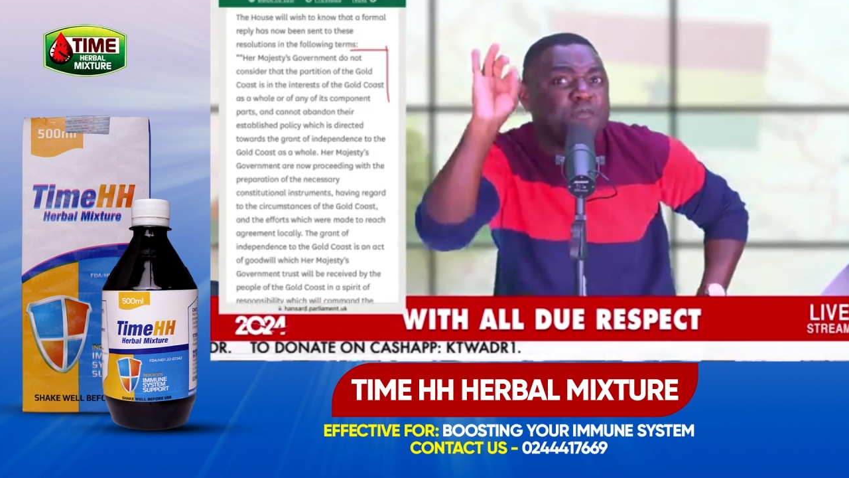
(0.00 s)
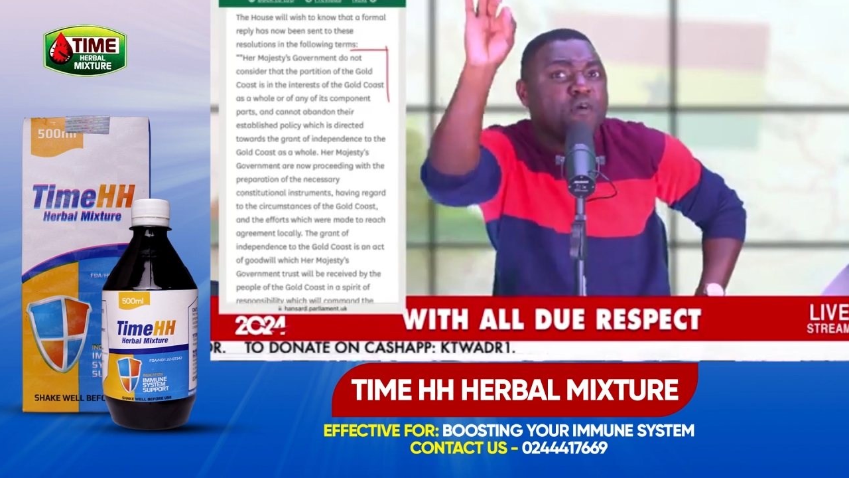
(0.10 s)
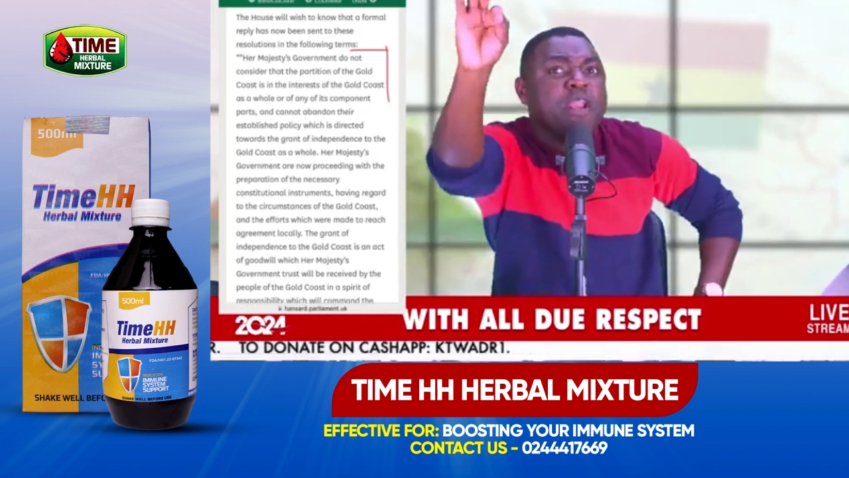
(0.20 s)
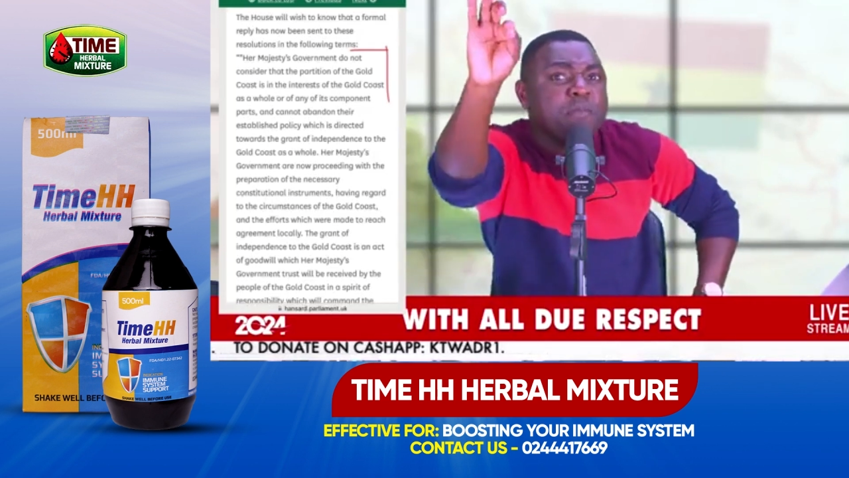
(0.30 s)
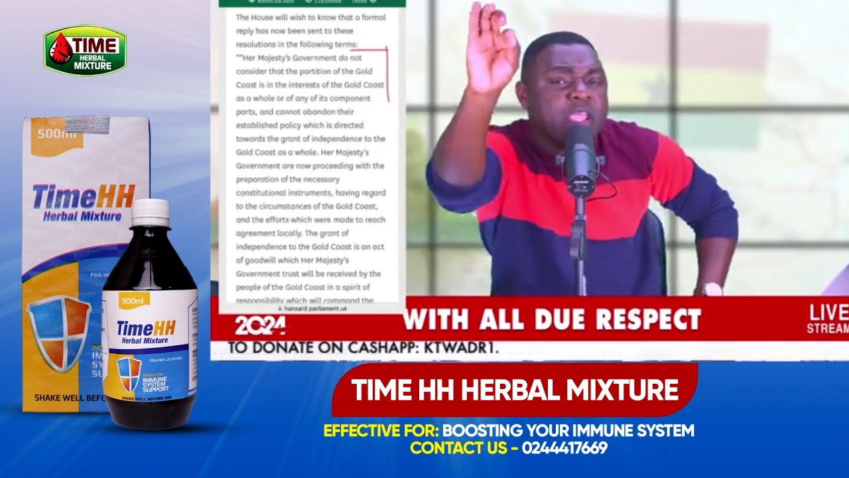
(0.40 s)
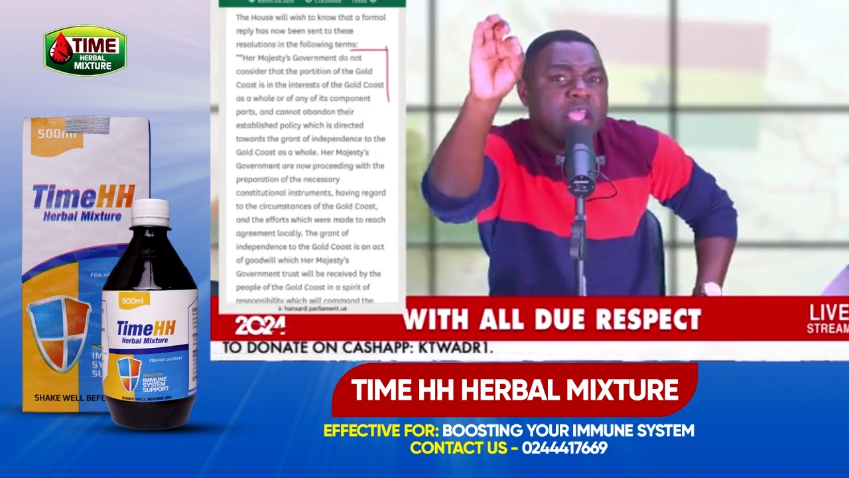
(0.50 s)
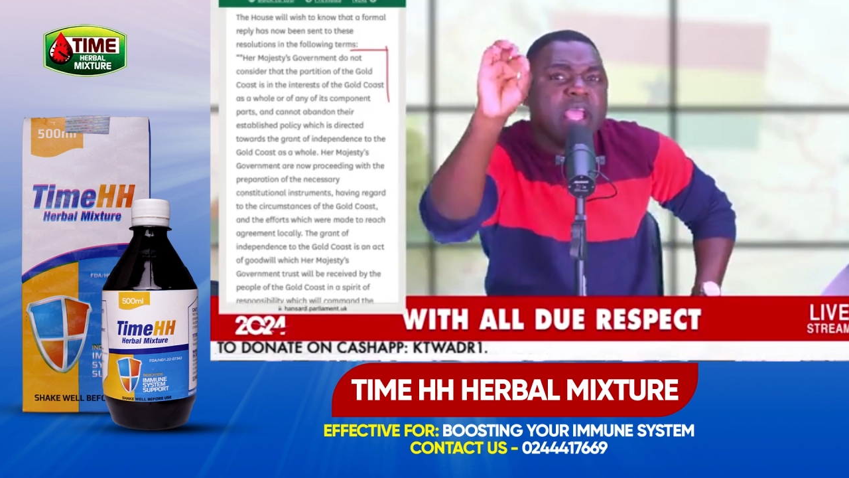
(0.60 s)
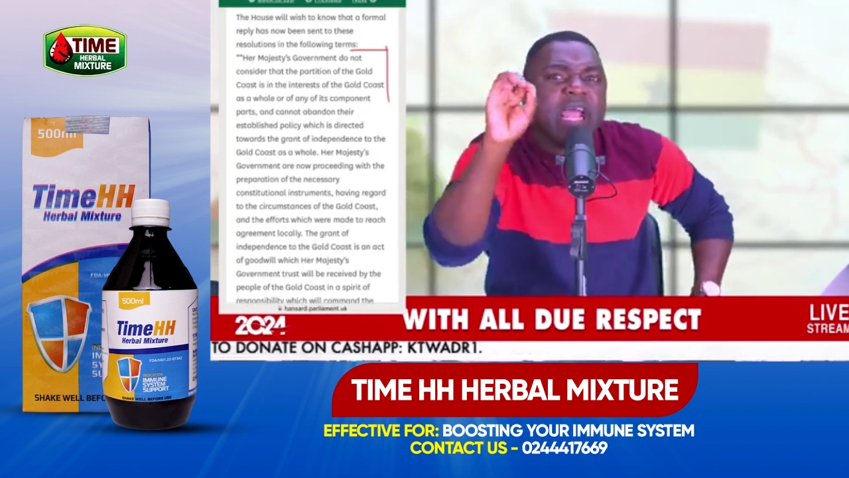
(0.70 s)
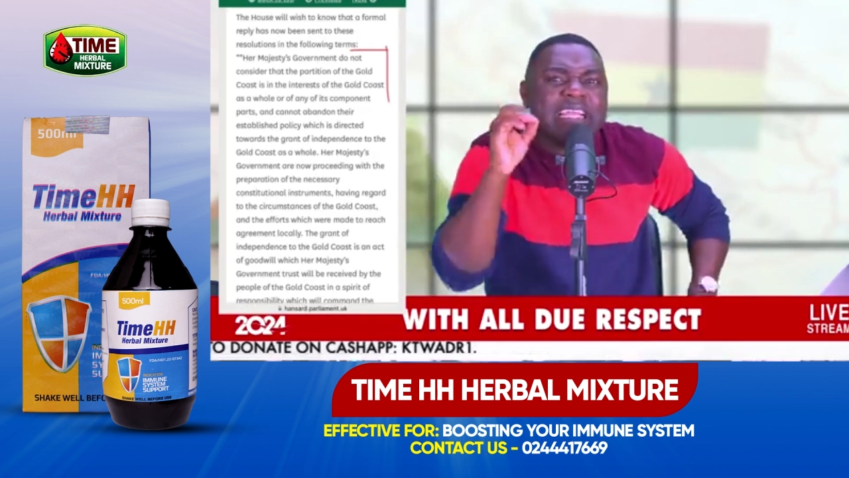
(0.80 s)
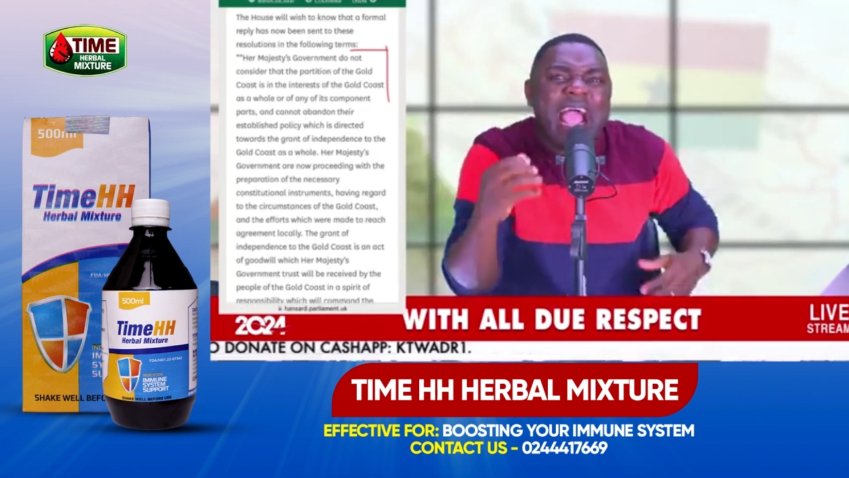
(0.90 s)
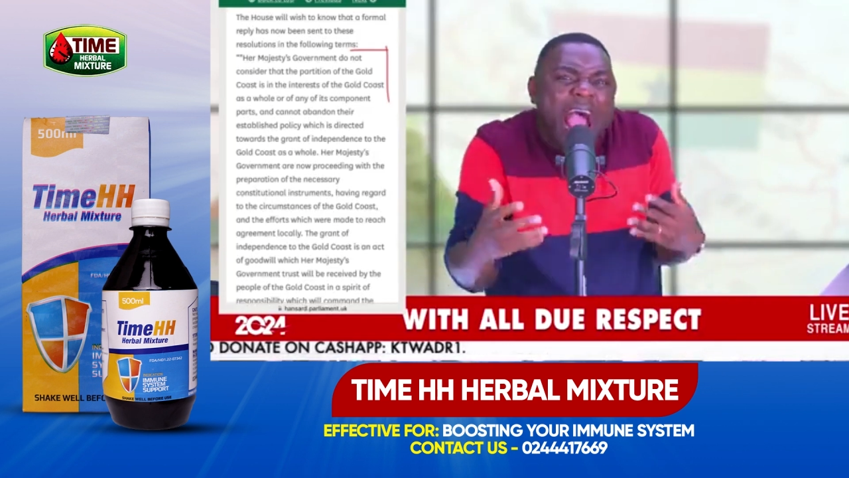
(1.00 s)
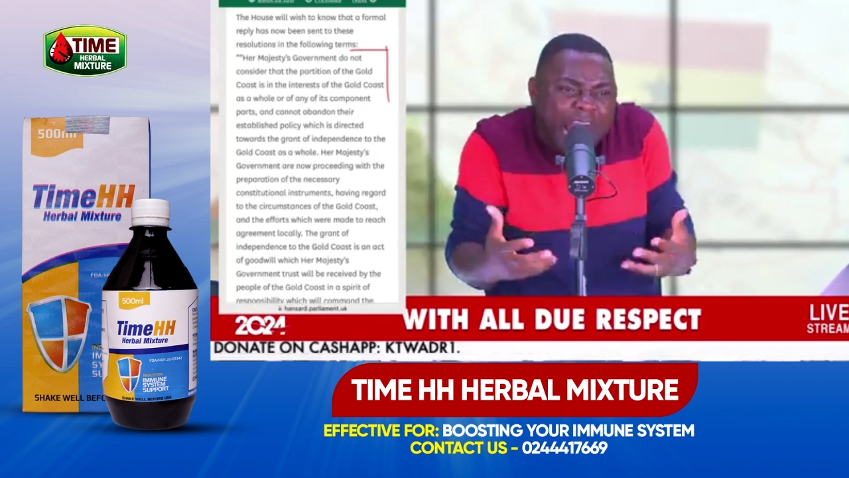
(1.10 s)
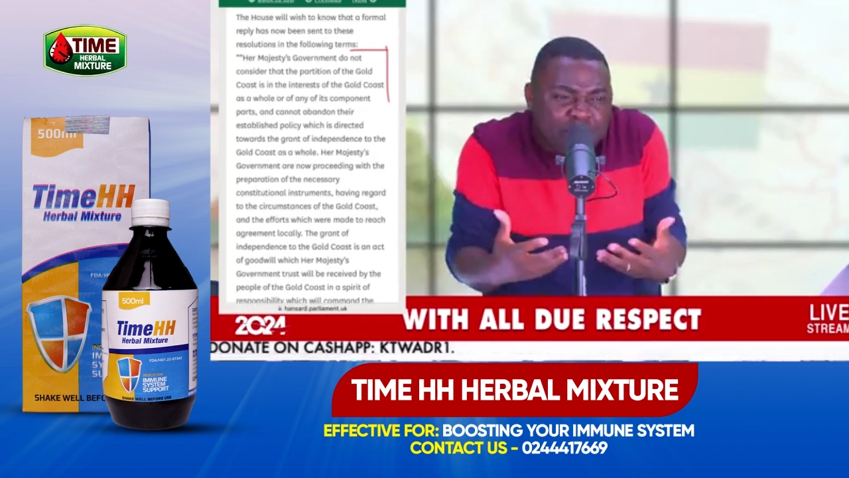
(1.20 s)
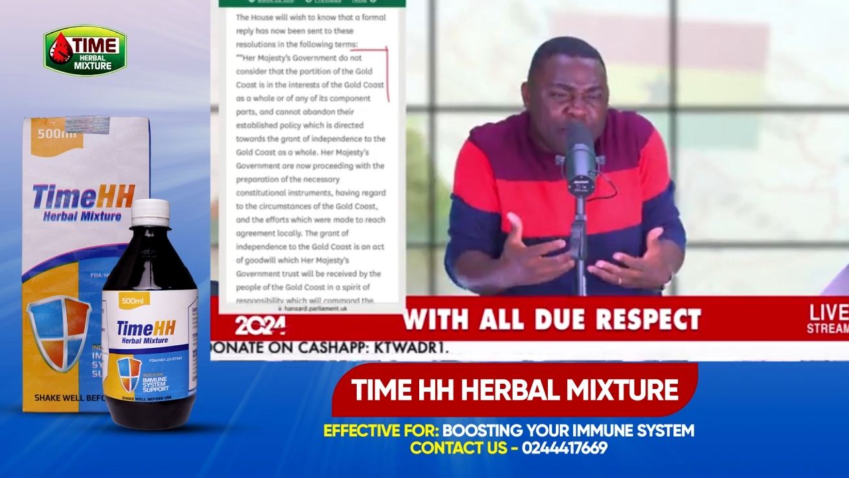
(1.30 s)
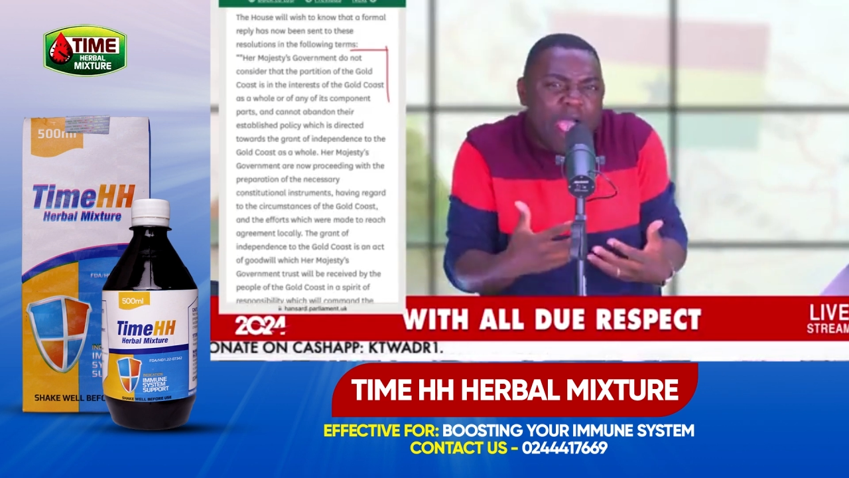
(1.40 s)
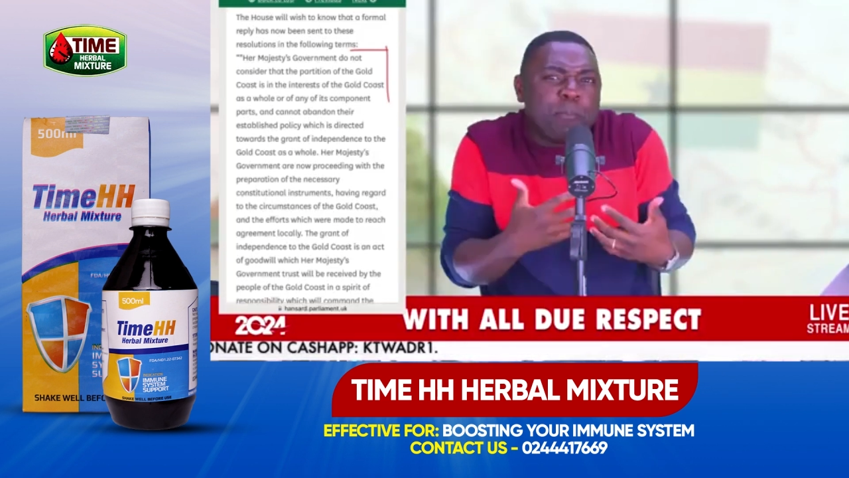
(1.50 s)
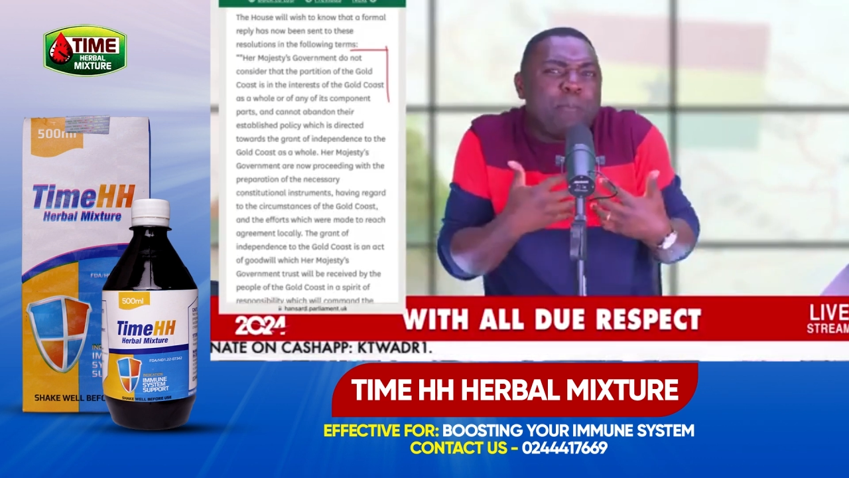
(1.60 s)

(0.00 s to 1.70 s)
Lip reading: revenge against Ghana.